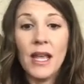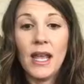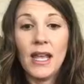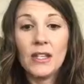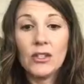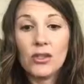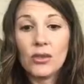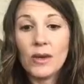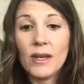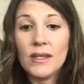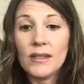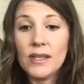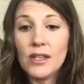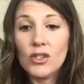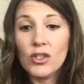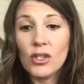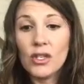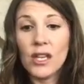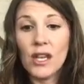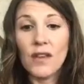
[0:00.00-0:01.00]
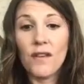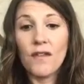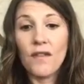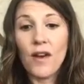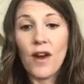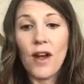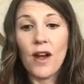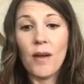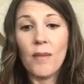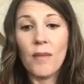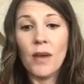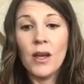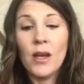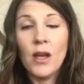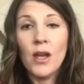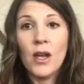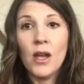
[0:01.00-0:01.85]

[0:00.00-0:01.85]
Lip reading: It's transitioning from